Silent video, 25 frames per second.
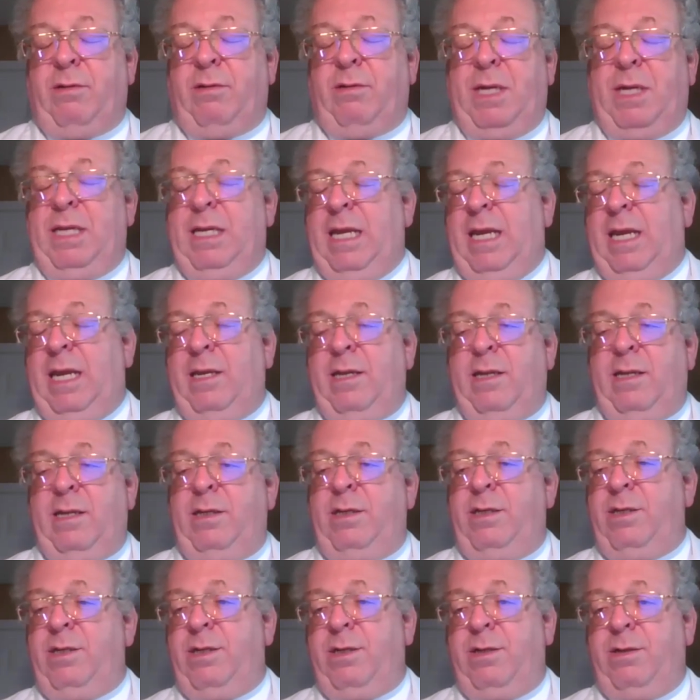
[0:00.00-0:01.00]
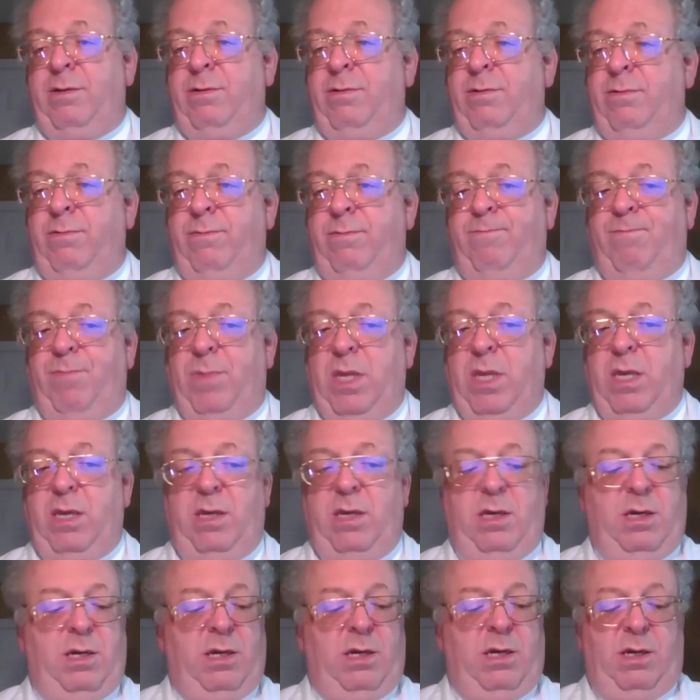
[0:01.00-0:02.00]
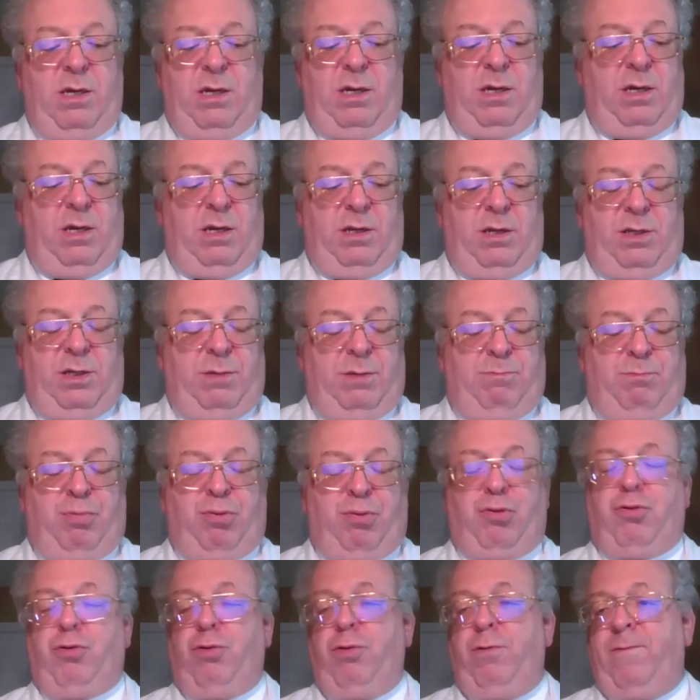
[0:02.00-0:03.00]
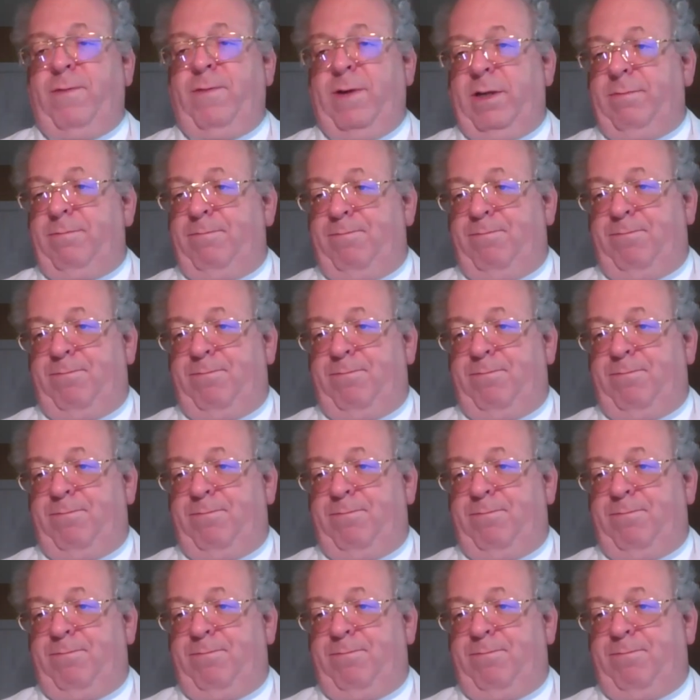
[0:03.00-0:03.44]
be needed to prove it.